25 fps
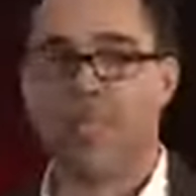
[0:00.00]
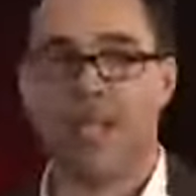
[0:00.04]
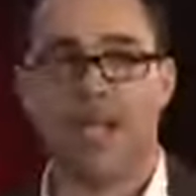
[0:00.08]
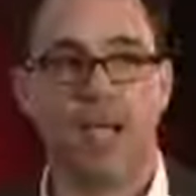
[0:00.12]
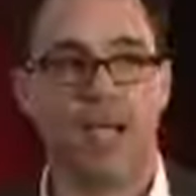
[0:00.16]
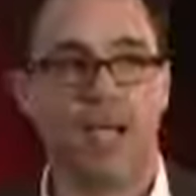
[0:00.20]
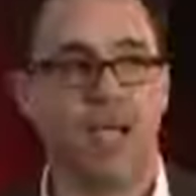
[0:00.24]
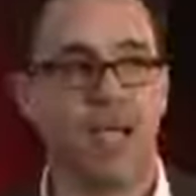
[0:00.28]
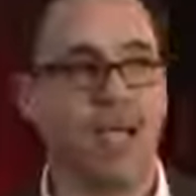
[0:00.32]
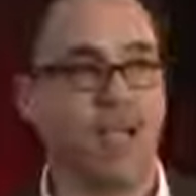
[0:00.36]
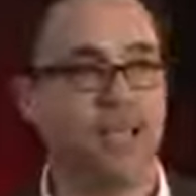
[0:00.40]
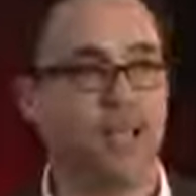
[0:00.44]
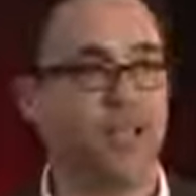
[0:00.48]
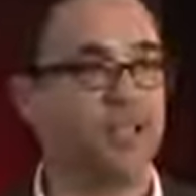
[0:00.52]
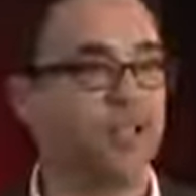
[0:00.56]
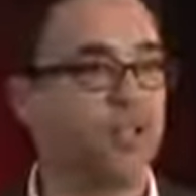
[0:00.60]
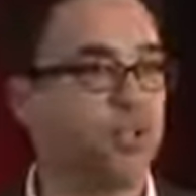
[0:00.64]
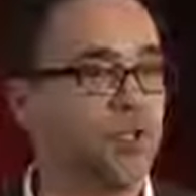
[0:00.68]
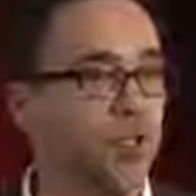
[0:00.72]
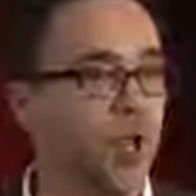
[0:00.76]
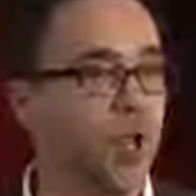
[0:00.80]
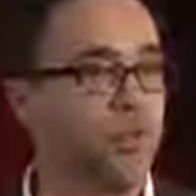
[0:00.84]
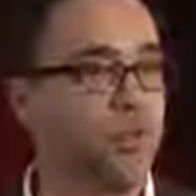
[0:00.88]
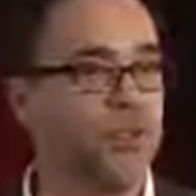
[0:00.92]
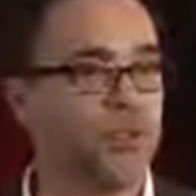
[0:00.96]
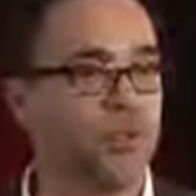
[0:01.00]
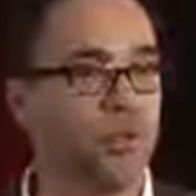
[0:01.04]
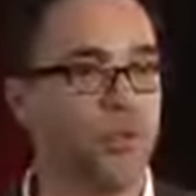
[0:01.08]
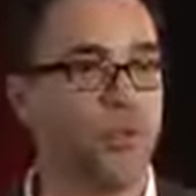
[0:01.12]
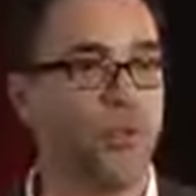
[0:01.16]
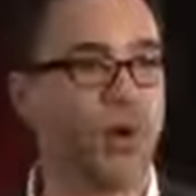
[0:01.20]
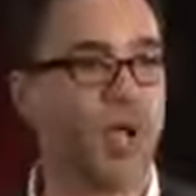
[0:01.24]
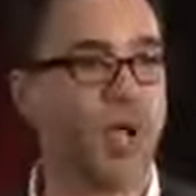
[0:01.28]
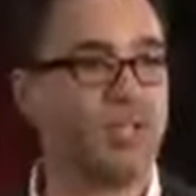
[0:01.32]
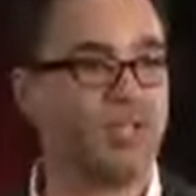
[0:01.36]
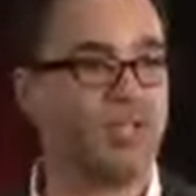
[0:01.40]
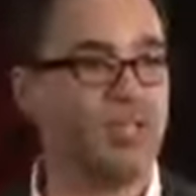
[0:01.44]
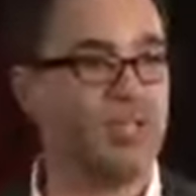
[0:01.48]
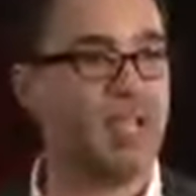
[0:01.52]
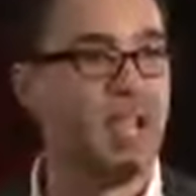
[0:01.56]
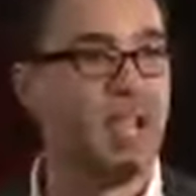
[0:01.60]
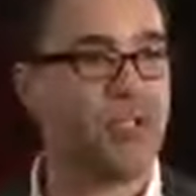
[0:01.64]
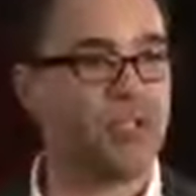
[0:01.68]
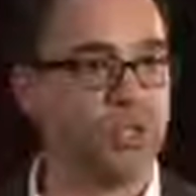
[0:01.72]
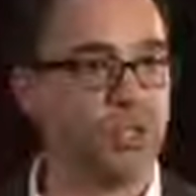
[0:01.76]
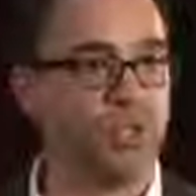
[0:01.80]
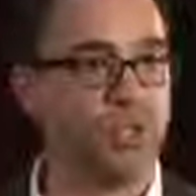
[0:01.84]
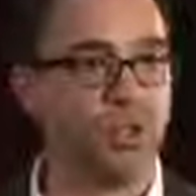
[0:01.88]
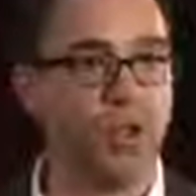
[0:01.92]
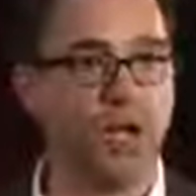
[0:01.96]
And this should not be surprising. They have
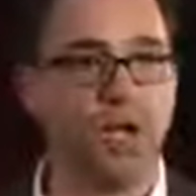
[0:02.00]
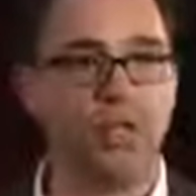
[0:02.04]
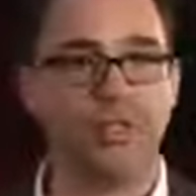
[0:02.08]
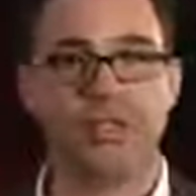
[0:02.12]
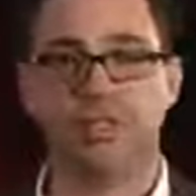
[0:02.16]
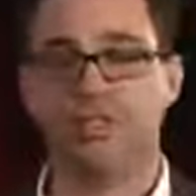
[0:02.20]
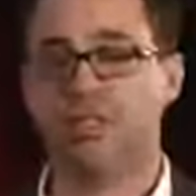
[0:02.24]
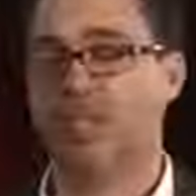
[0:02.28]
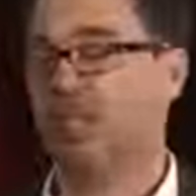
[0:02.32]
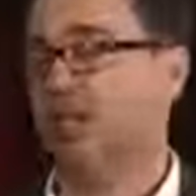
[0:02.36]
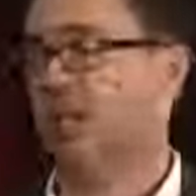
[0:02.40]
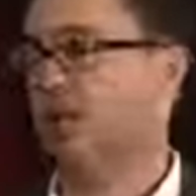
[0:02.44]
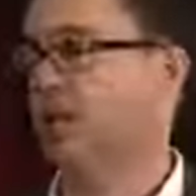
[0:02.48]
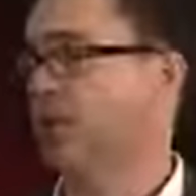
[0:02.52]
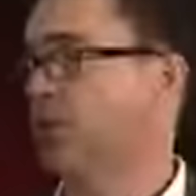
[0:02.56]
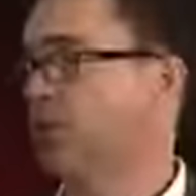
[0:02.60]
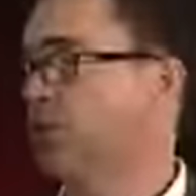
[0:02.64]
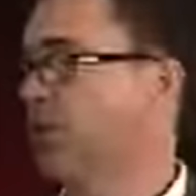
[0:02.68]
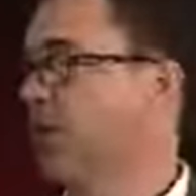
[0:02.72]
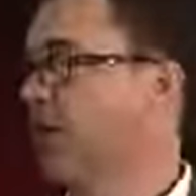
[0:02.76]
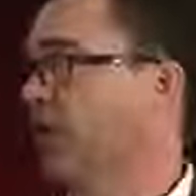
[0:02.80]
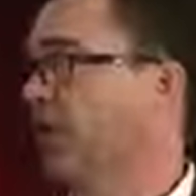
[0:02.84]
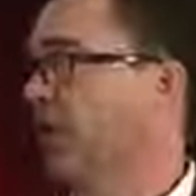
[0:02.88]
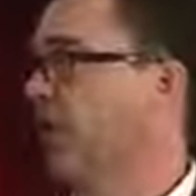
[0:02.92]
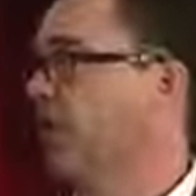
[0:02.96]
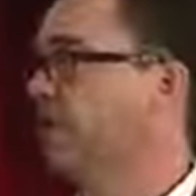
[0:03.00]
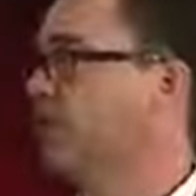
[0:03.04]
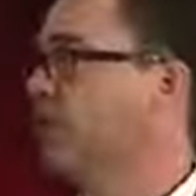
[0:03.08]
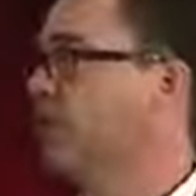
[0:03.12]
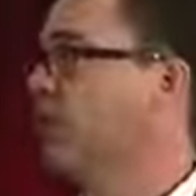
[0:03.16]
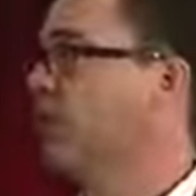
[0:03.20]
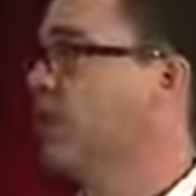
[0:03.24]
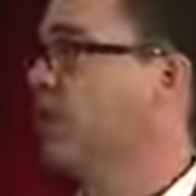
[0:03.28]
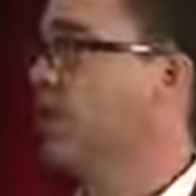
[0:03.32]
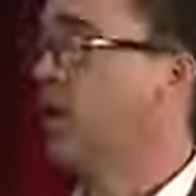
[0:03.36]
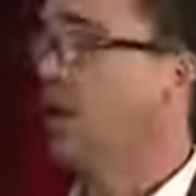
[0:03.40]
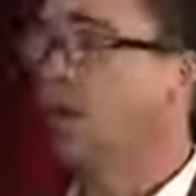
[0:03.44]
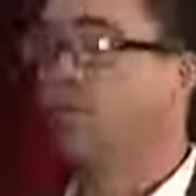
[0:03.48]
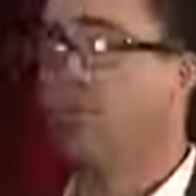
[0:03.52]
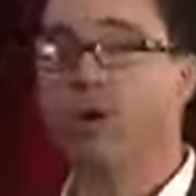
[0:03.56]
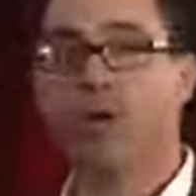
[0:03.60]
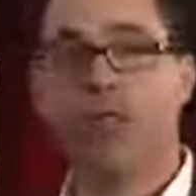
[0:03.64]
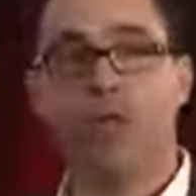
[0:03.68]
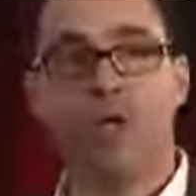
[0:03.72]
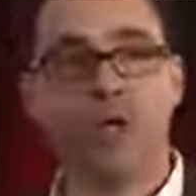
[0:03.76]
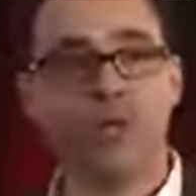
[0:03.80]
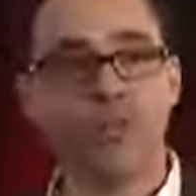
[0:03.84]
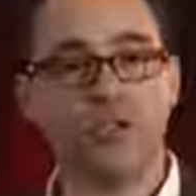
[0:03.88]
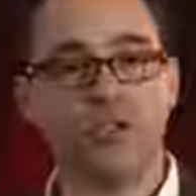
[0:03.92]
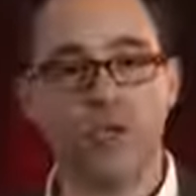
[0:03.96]
some context. They can enjoy the class more. But they
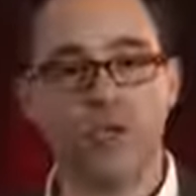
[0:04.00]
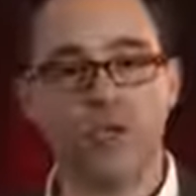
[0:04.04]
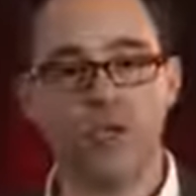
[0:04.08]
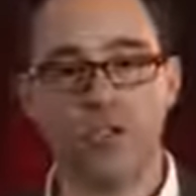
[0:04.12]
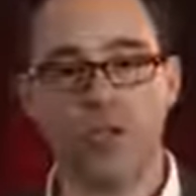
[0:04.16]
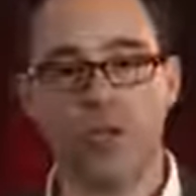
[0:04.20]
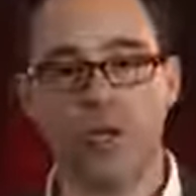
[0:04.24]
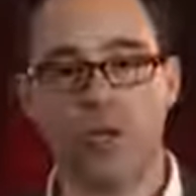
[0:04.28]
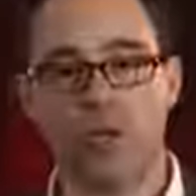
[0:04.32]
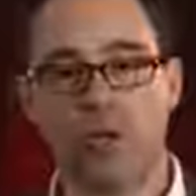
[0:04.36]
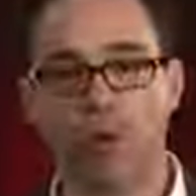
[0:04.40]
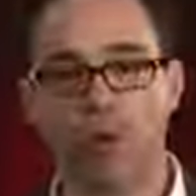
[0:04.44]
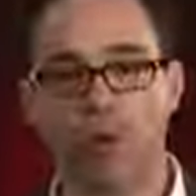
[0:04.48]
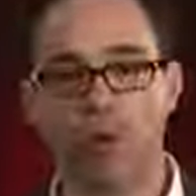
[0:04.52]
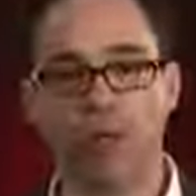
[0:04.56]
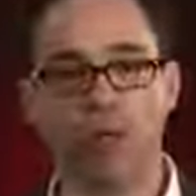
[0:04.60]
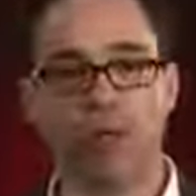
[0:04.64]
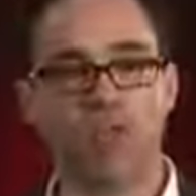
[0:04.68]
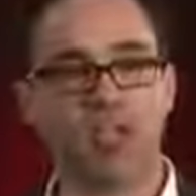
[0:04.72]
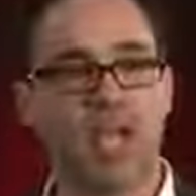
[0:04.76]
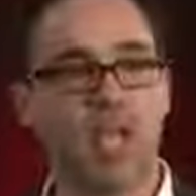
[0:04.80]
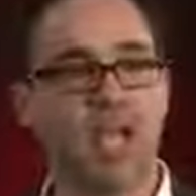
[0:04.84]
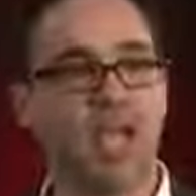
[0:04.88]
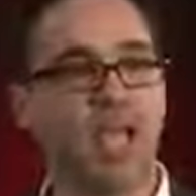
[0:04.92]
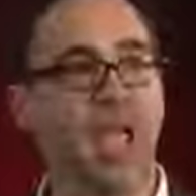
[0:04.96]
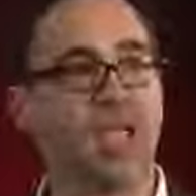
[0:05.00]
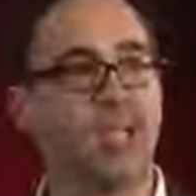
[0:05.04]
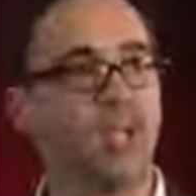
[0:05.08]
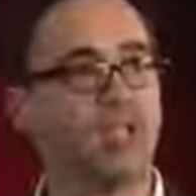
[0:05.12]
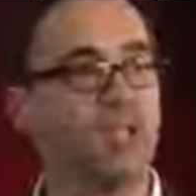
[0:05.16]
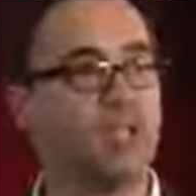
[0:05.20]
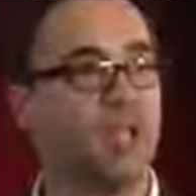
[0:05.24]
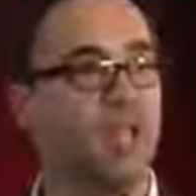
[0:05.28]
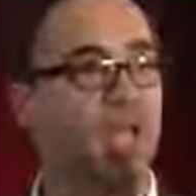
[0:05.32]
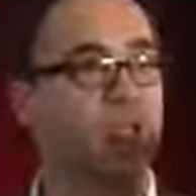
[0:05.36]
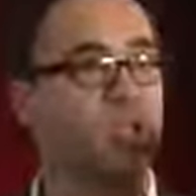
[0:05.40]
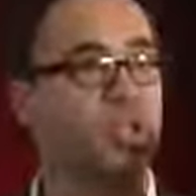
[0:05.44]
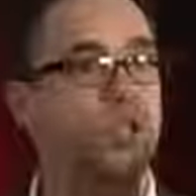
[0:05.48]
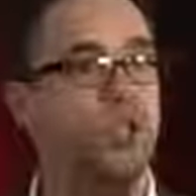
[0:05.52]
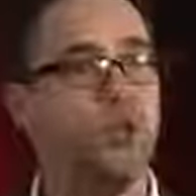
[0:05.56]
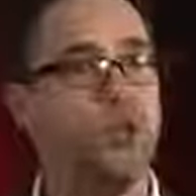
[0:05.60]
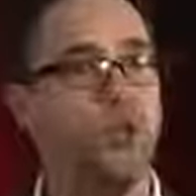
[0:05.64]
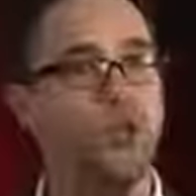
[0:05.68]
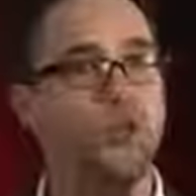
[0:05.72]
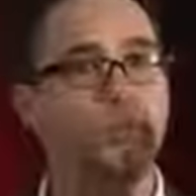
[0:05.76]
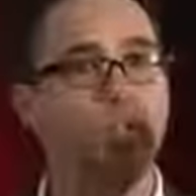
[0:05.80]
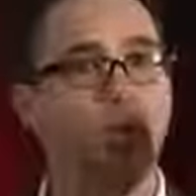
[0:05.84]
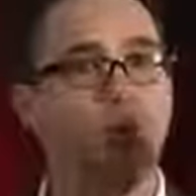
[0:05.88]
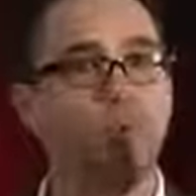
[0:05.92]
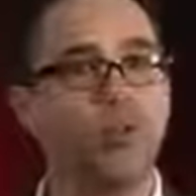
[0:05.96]
also enjoy it more because I actually can
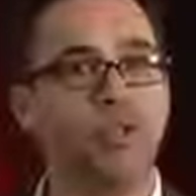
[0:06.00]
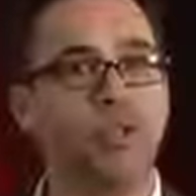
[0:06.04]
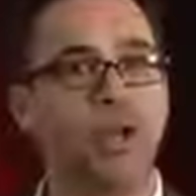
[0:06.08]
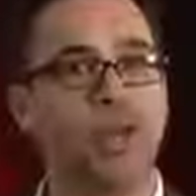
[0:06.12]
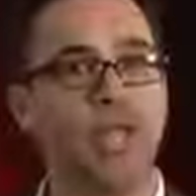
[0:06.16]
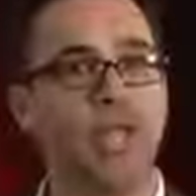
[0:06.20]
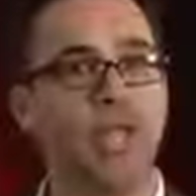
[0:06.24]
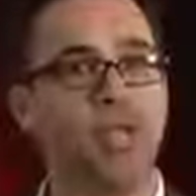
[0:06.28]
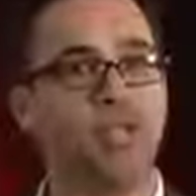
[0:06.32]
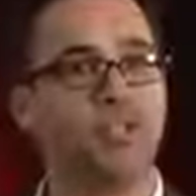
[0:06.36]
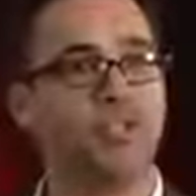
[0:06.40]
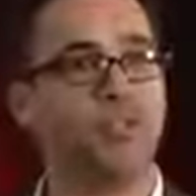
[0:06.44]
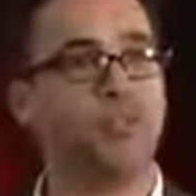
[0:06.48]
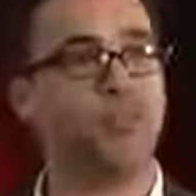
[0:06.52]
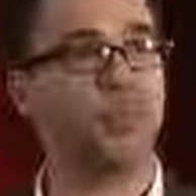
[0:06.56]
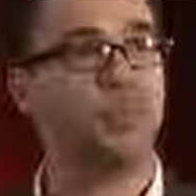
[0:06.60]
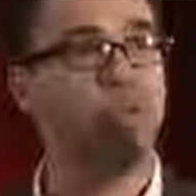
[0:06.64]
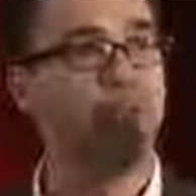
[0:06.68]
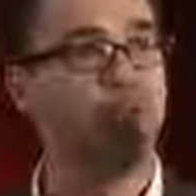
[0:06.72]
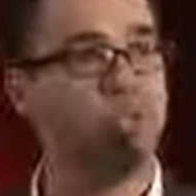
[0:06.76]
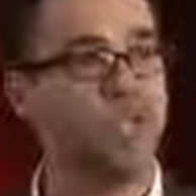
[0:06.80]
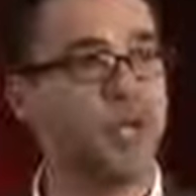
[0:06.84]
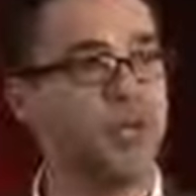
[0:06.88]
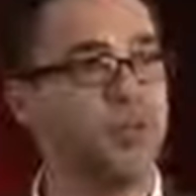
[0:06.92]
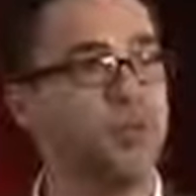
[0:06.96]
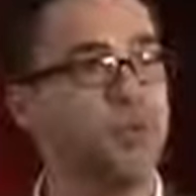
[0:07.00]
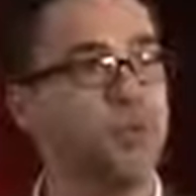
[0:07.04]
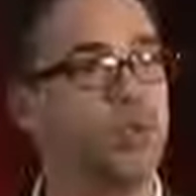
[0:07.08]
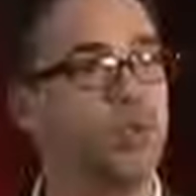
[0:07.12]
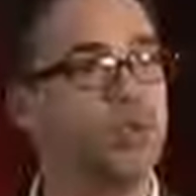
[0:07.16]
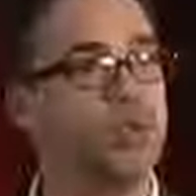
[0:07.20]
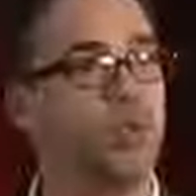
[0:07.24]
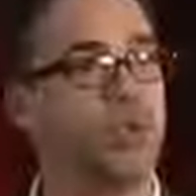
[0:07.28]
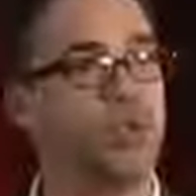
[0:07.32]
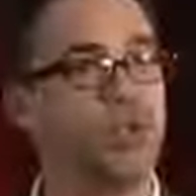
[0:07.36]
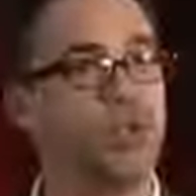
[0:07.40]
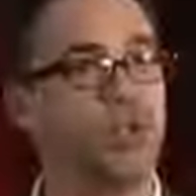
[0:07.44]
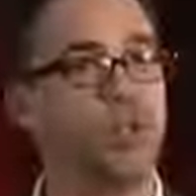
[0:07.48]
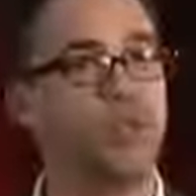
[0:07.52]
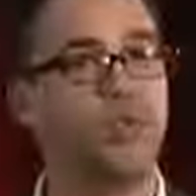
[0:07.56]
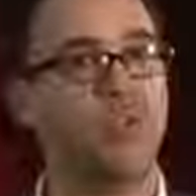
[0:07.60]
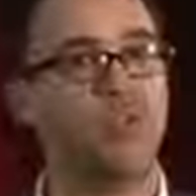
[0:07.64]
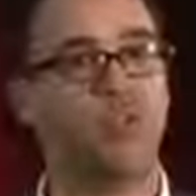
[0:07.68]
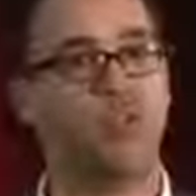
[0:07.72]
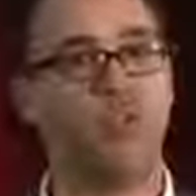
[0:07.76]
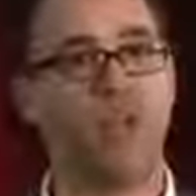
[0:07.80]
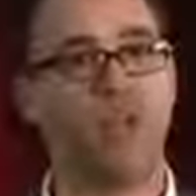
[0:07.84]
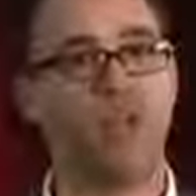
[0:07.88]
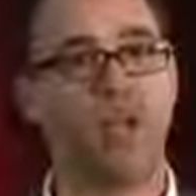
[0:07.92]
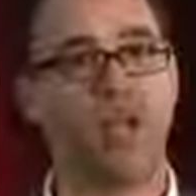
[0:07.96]
use some of their answers because they're doing some stuff
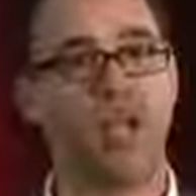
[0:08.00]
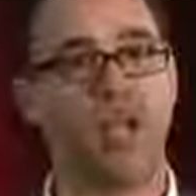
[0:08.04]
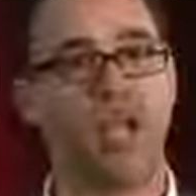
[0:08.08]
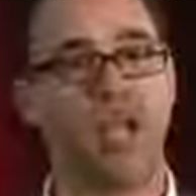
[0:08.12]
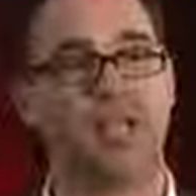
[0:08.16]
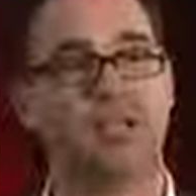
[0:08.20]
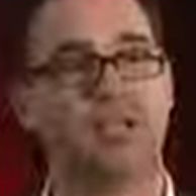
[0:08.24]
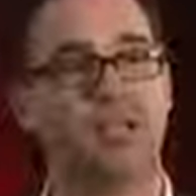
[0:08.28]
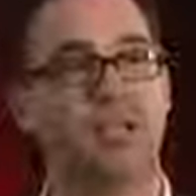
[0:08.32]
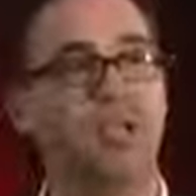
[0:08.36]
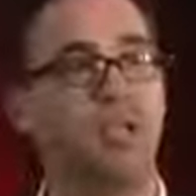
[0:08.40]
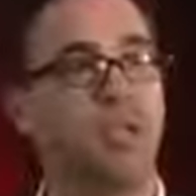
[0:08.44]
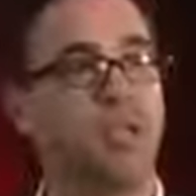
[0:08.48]
before class.